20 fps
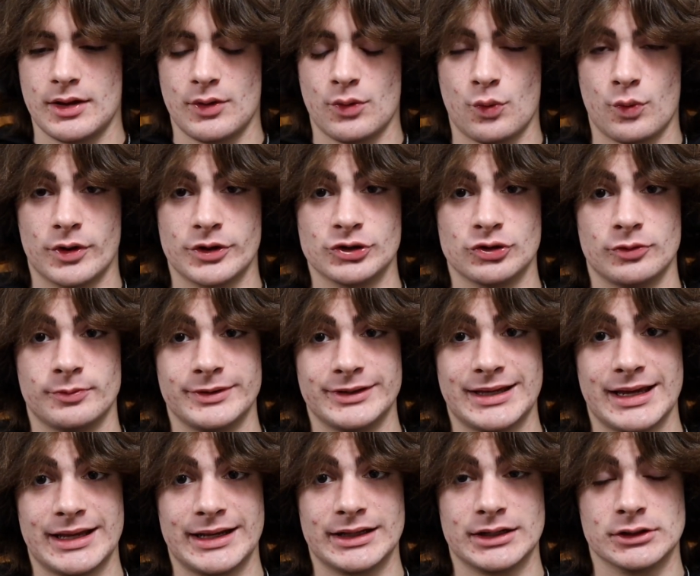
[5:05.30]
where you'll be
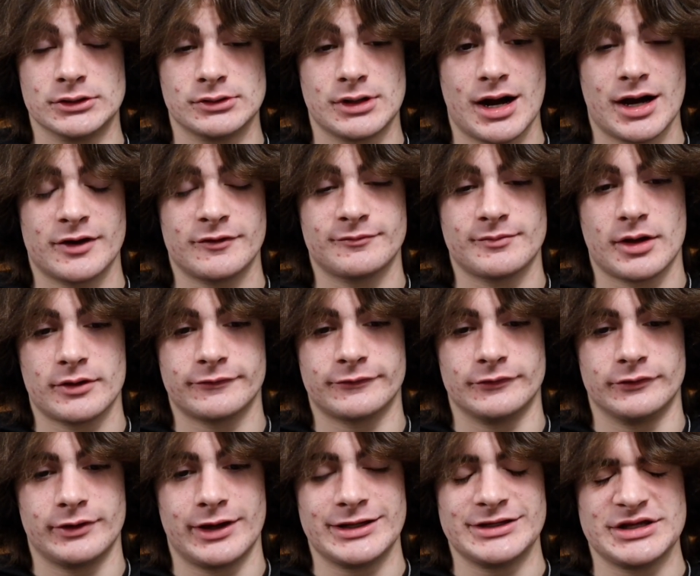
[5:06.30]
gaining a lot of
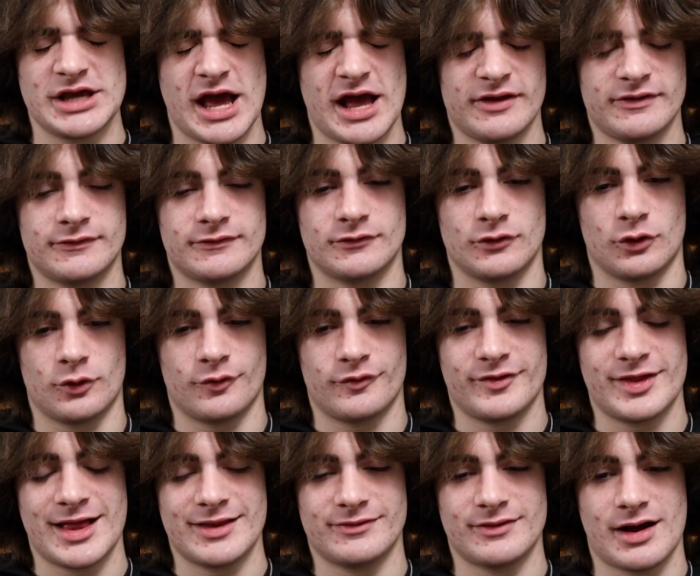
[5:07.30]
muscle, and yes, over
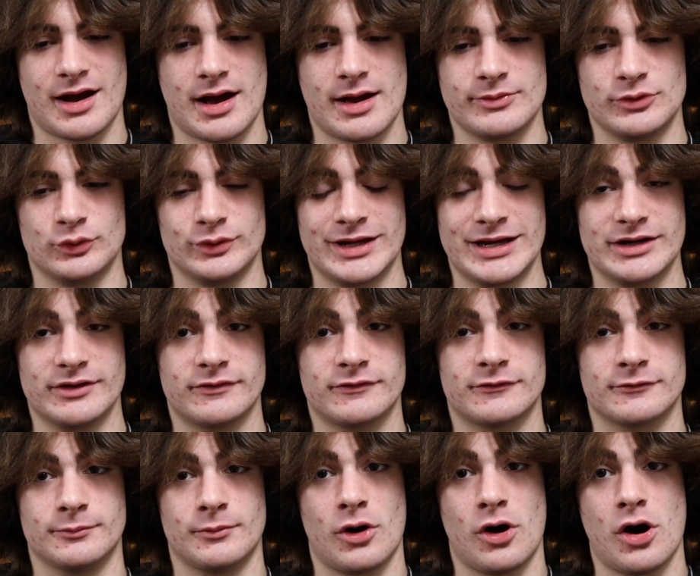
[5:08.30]
that time you will gain a
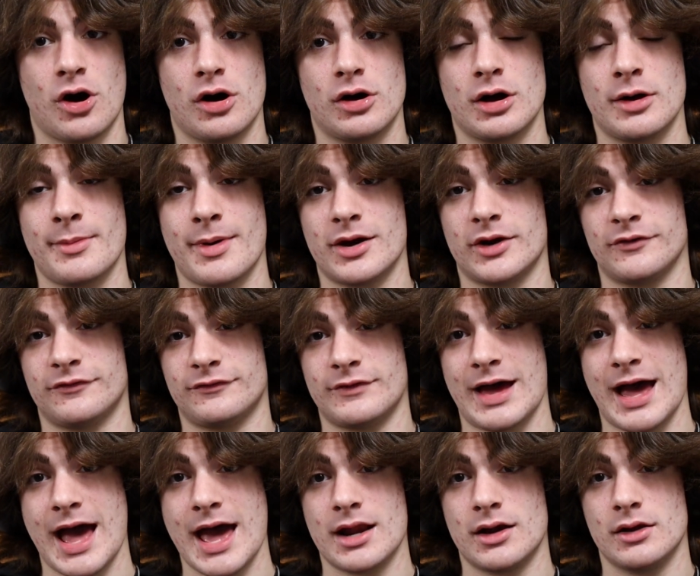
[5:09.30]
small amount of
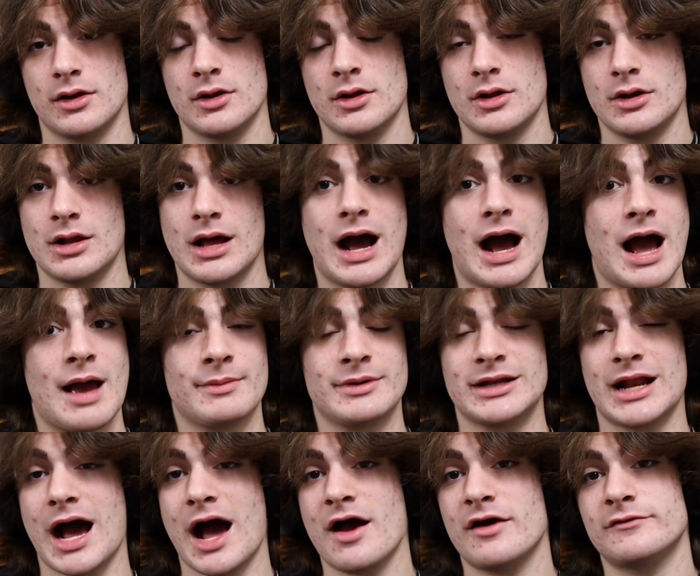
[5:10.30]
fat. I mean,
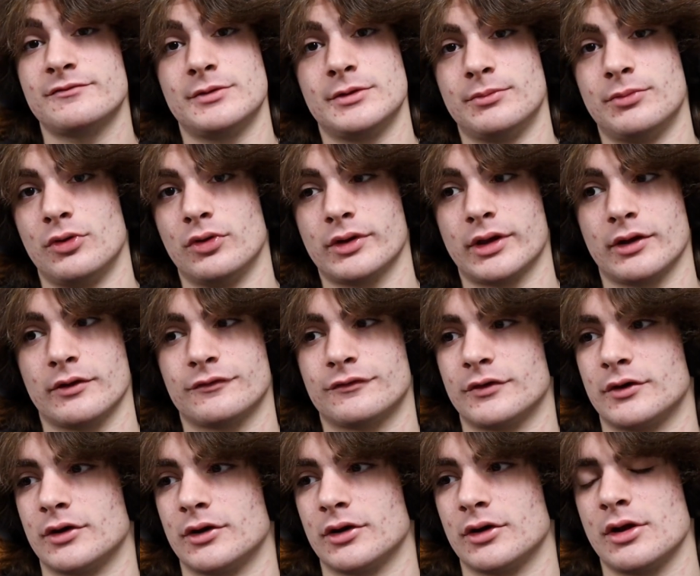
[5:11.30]
I've been bulking
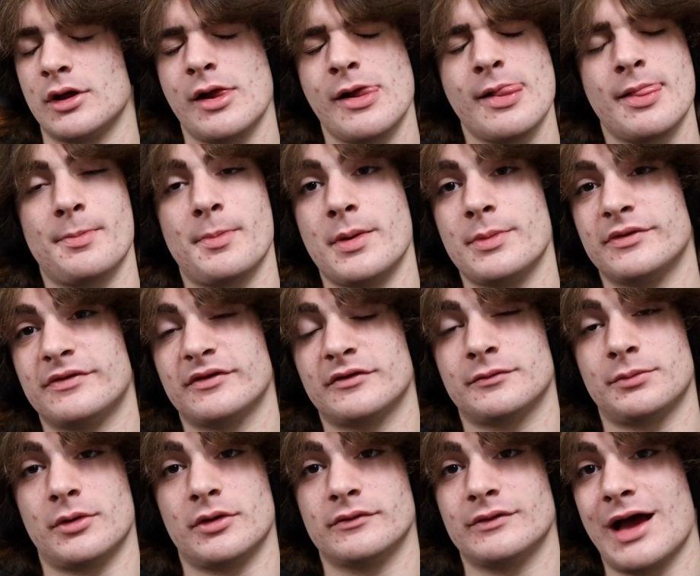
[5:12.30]
for maybe 6
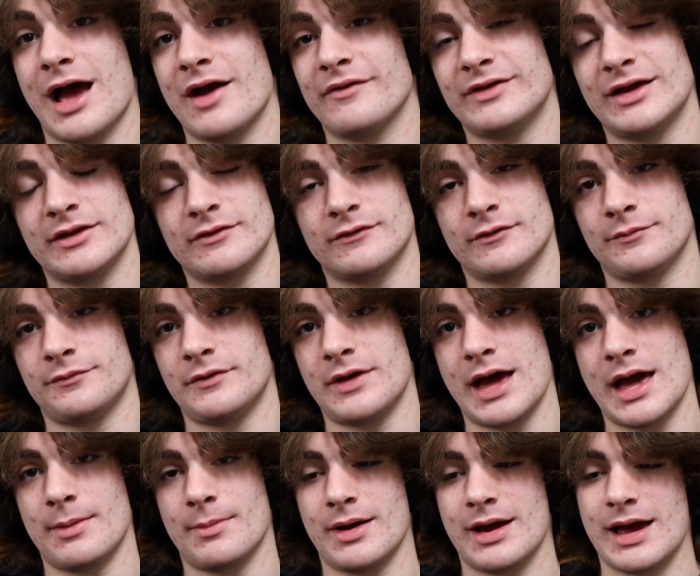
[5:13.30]
months. I've gained some
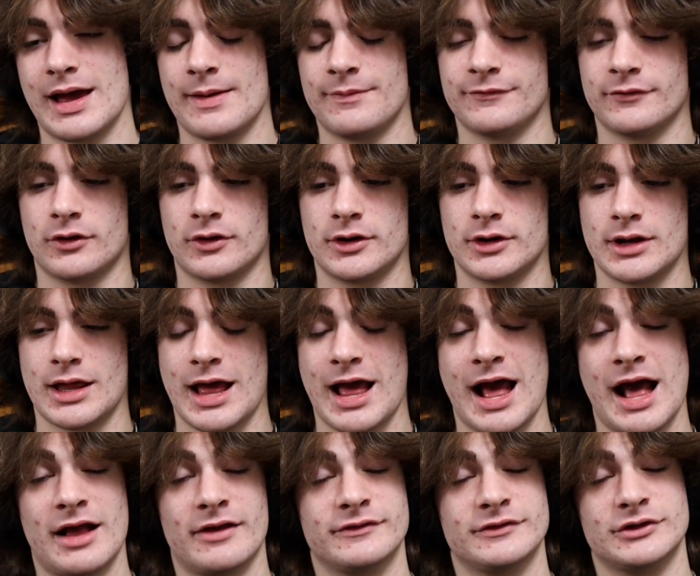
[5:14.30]
fat. My abs aren't
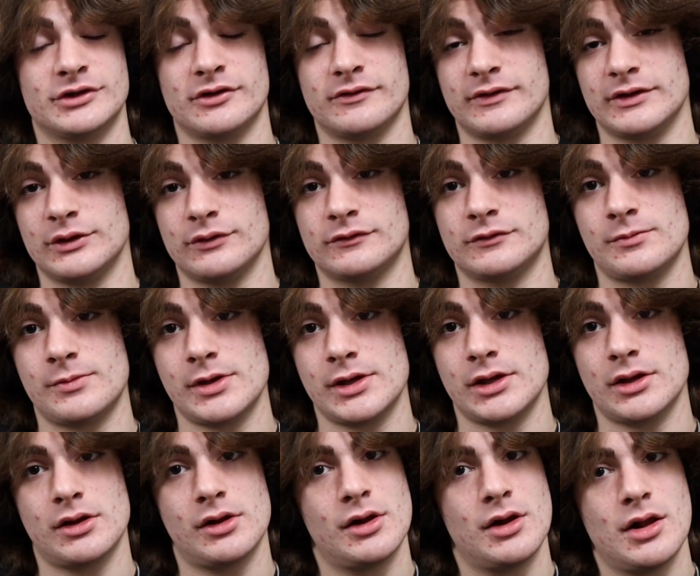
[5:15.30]
as good as they used to
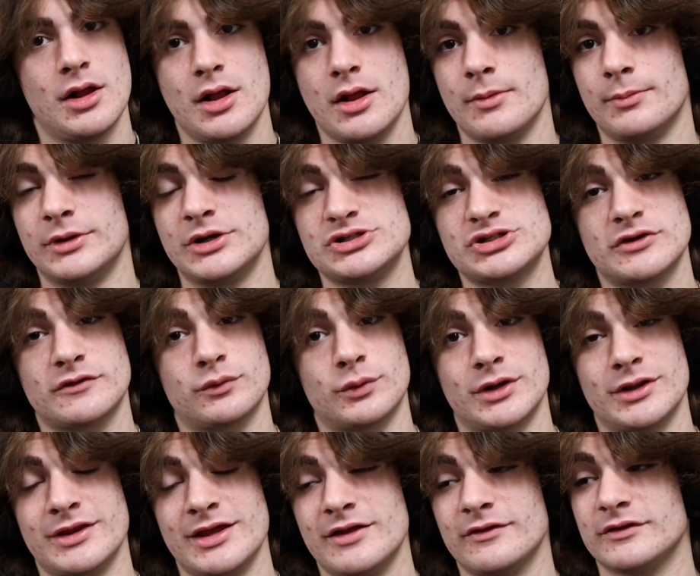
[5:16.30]
be, but it's just what
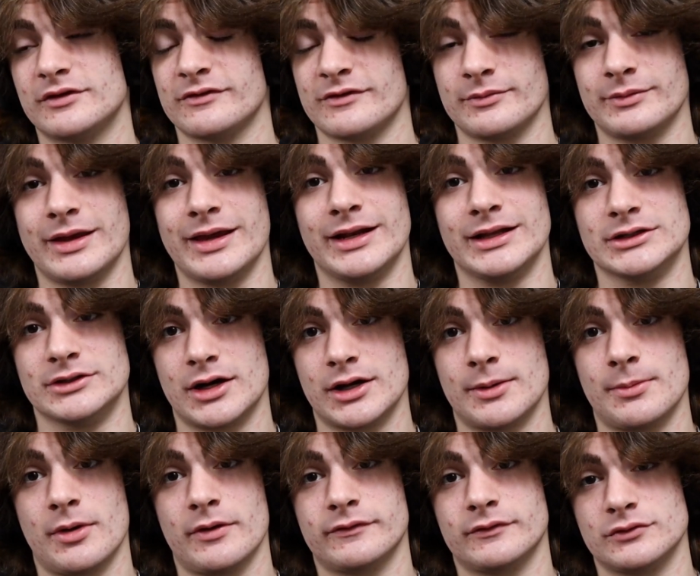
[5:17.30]
it is because I'm gaining a lot of
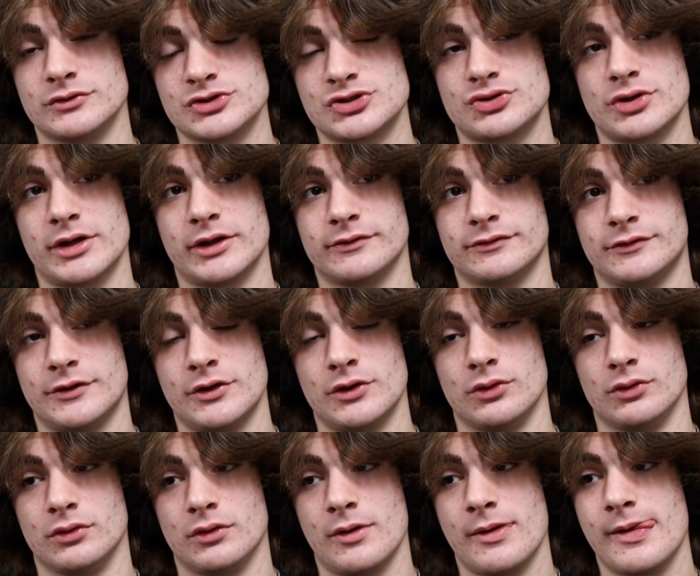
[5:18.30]
muscle and strength too.
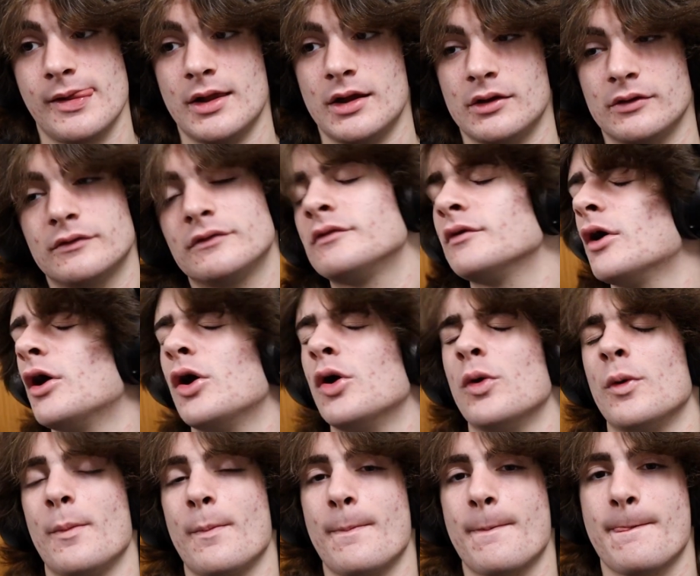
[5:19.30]

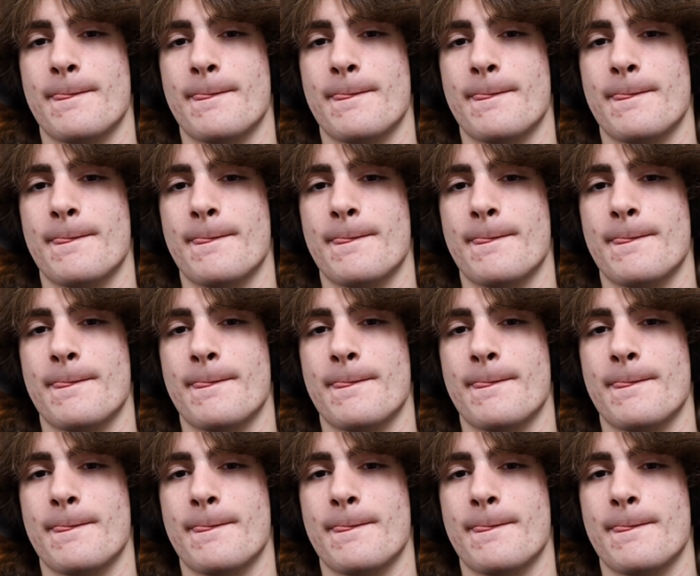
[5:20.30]
So